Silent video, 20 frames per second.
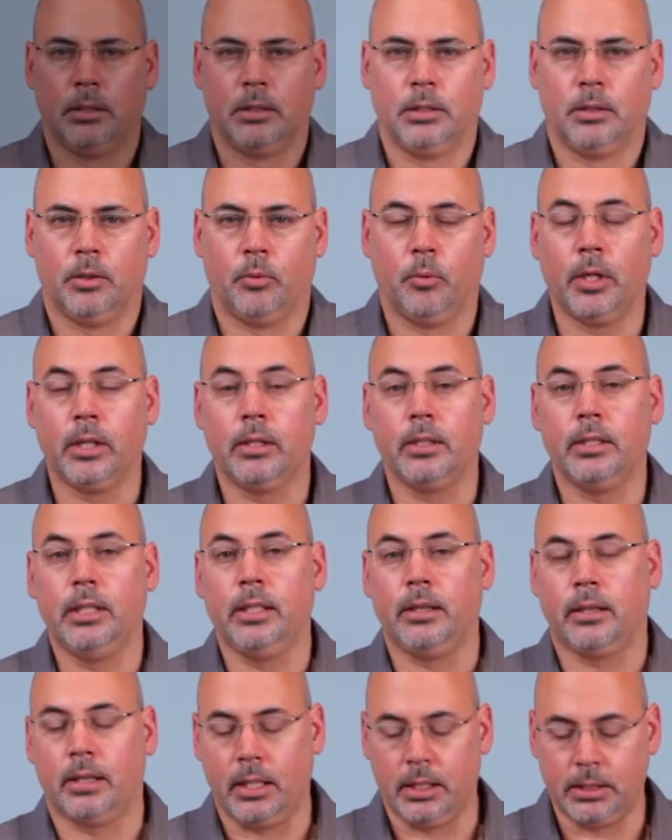One of the
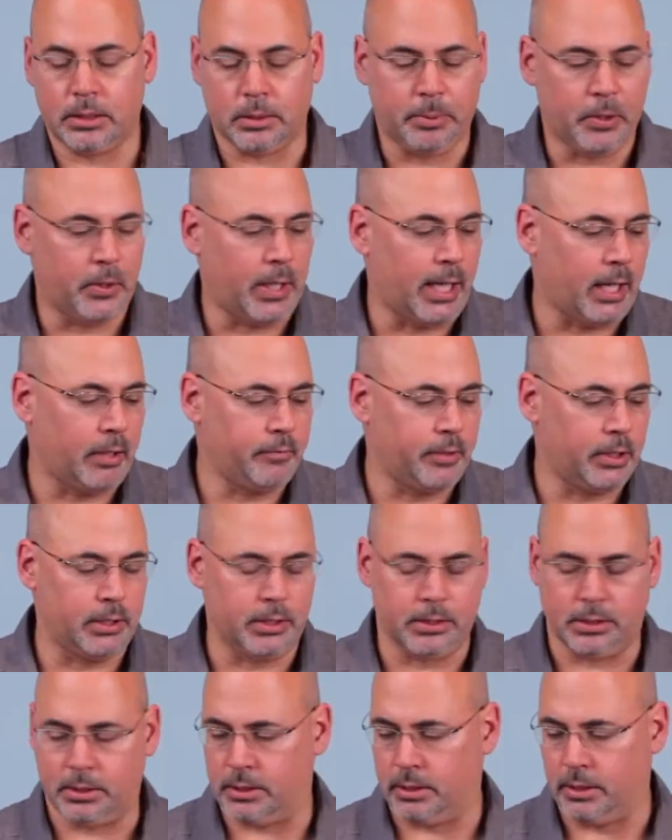neat things about having
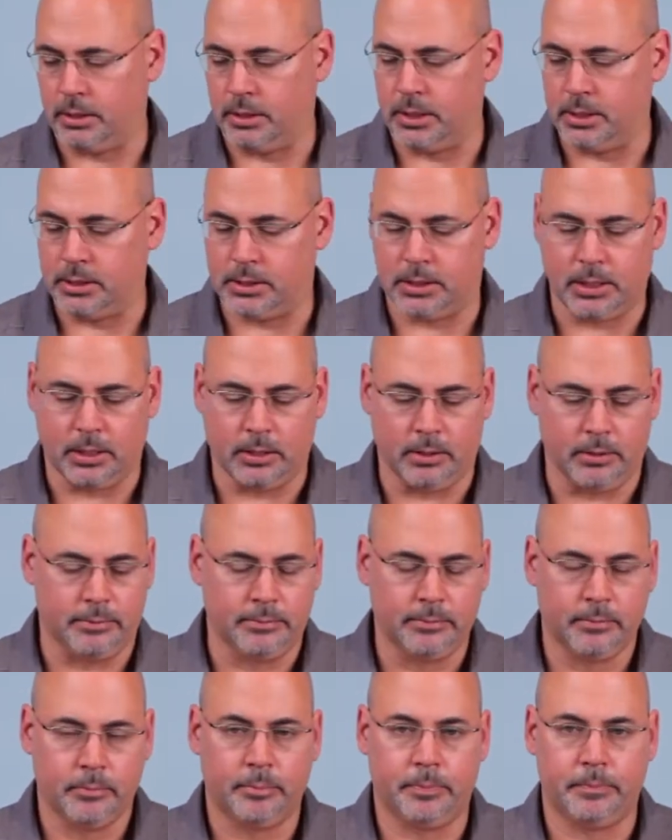these
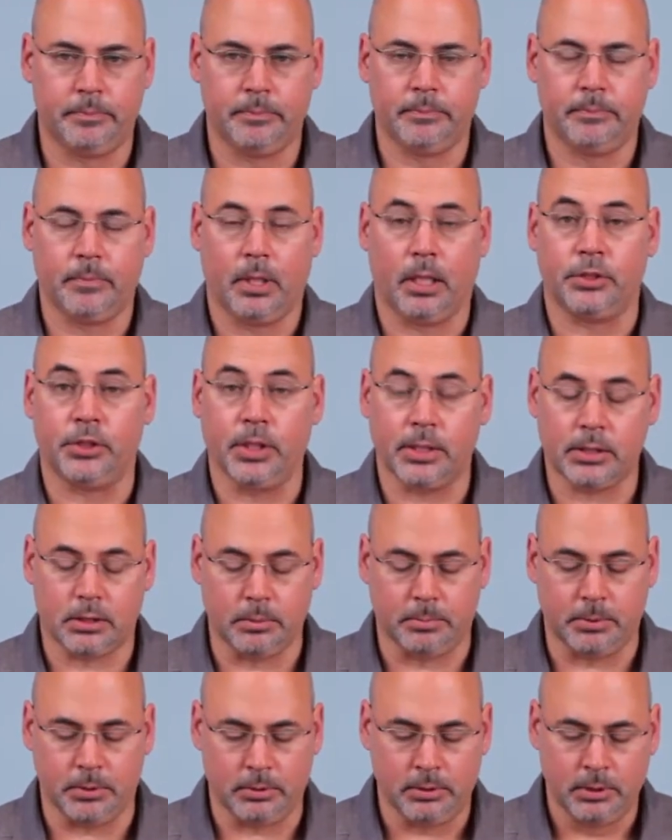
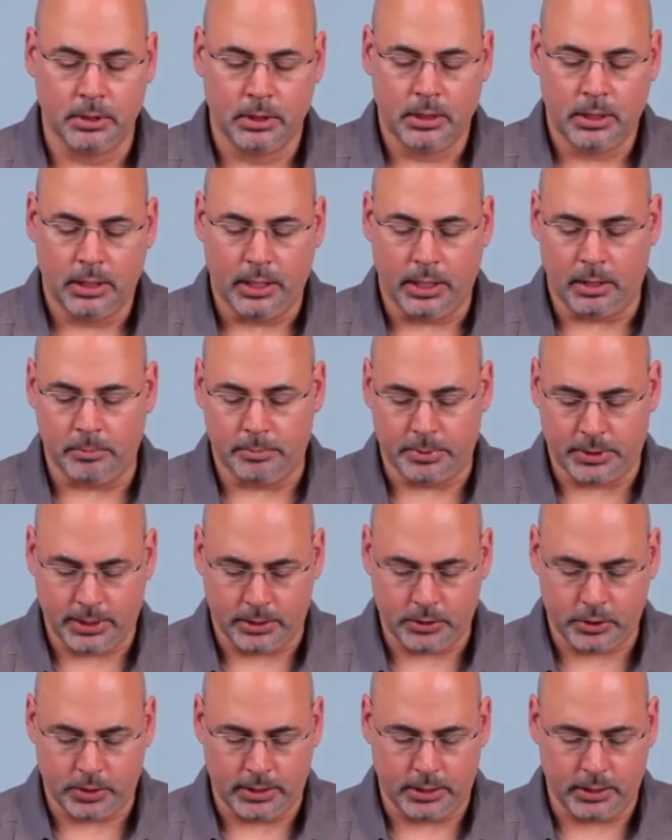adjustable and
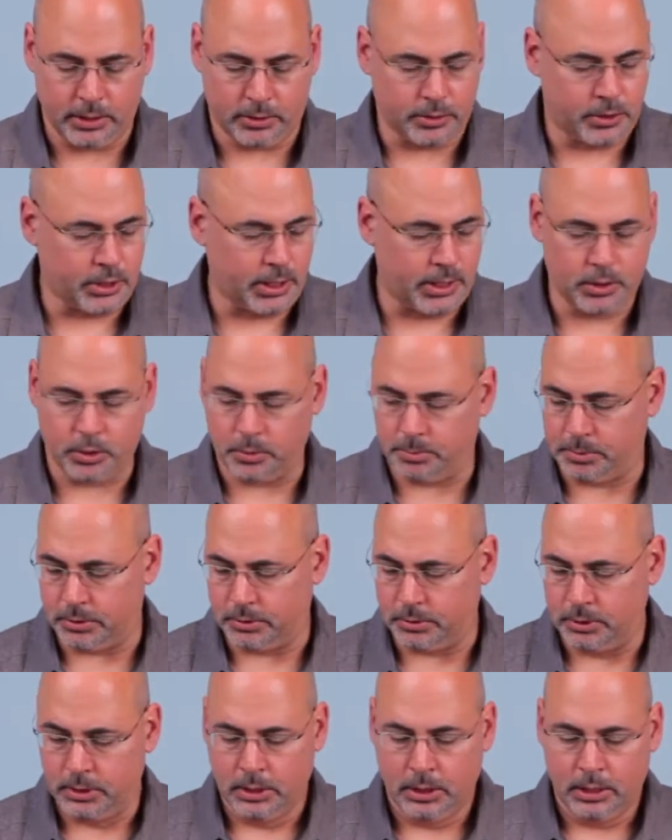potentially interchangeable